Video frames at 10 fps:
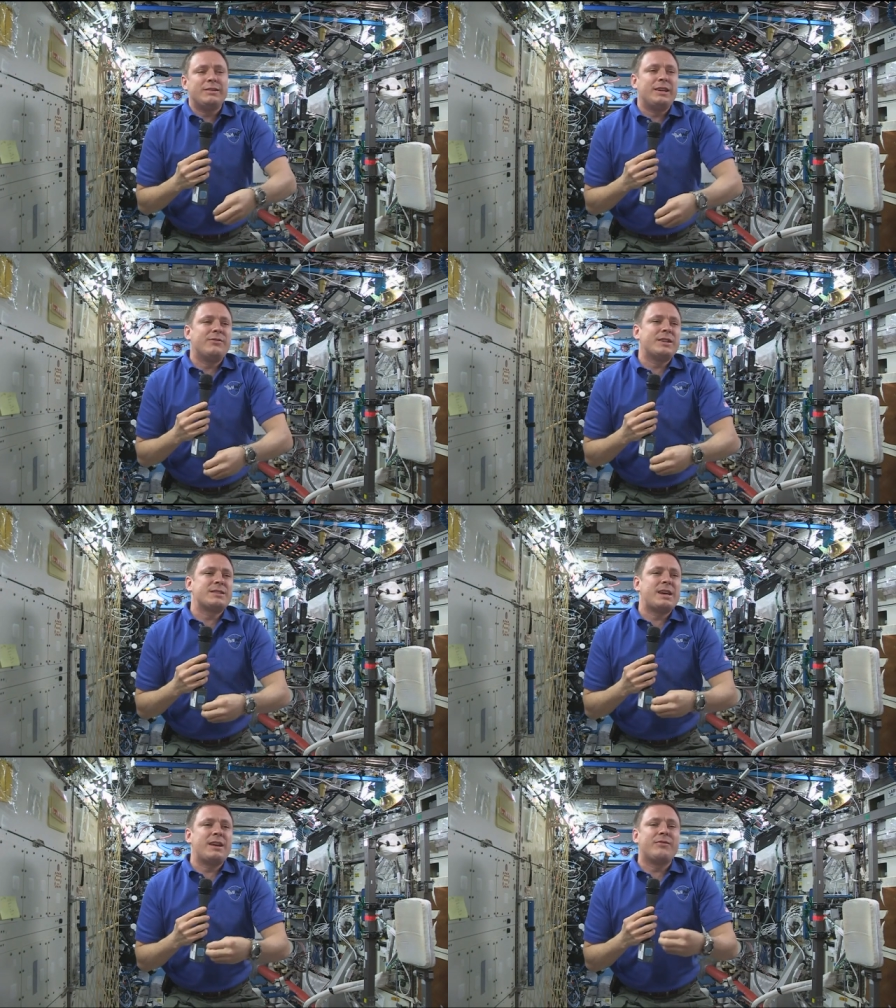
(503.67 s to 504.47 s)

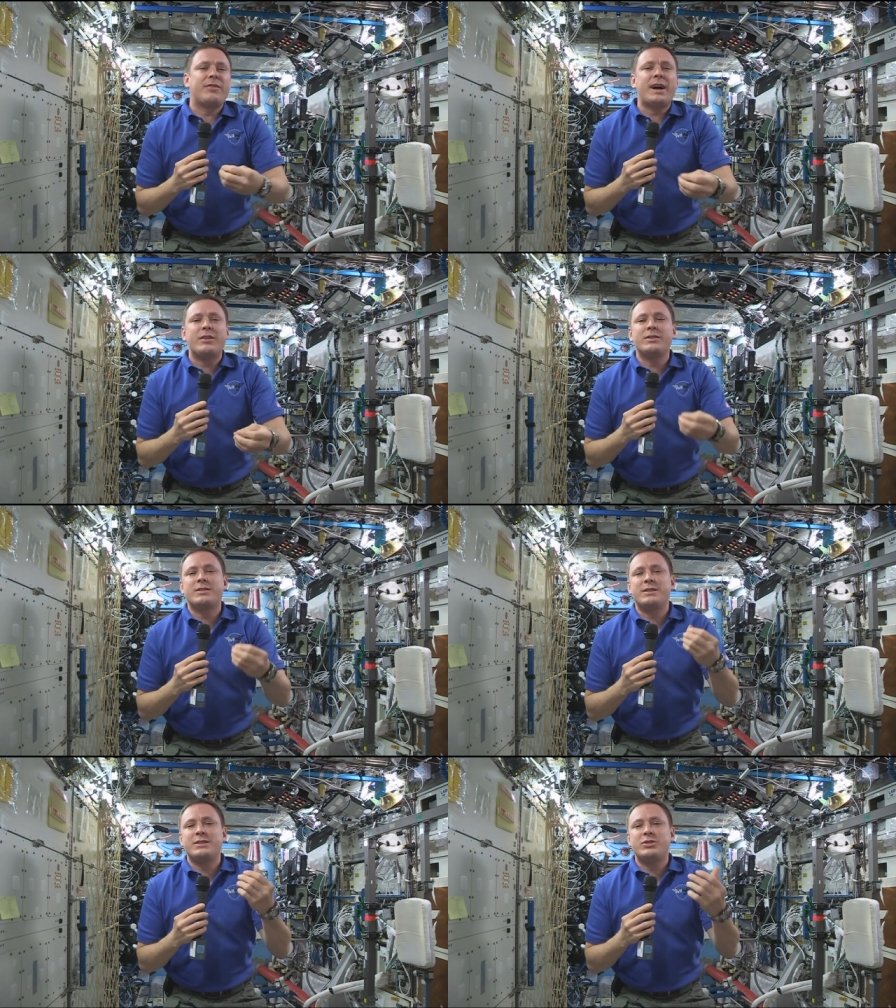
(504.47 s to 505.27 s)
investigating
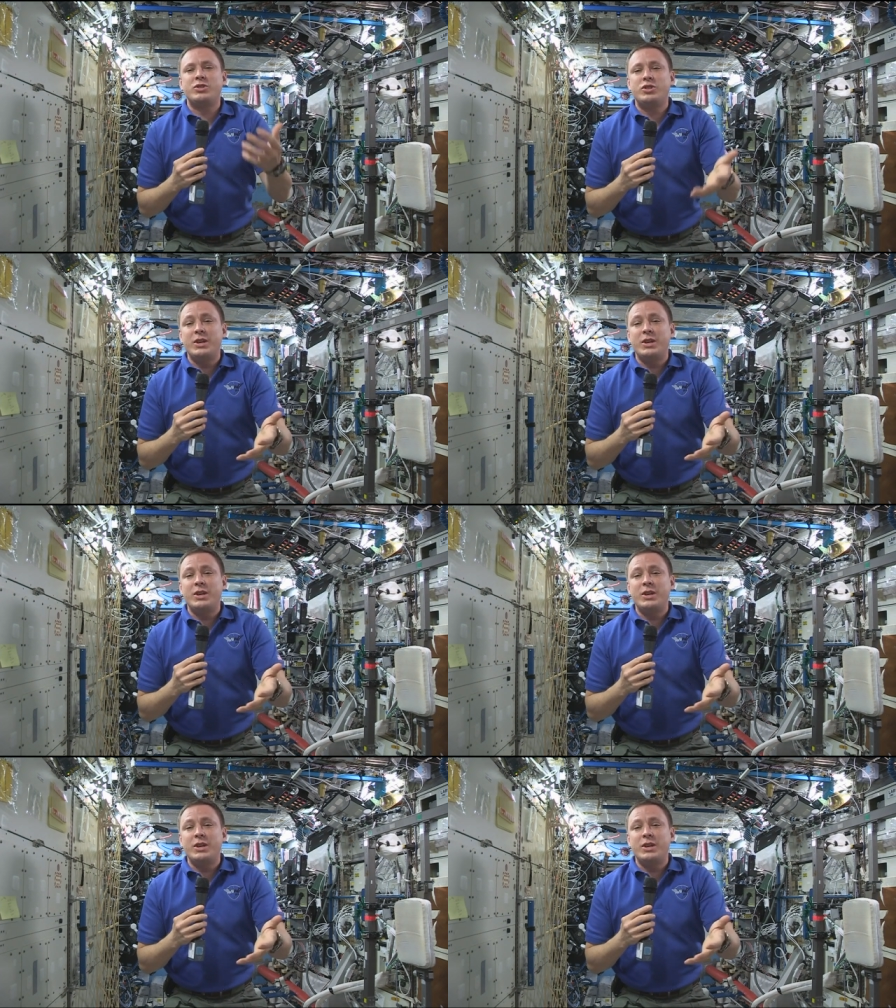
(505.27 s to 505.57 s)
viruses,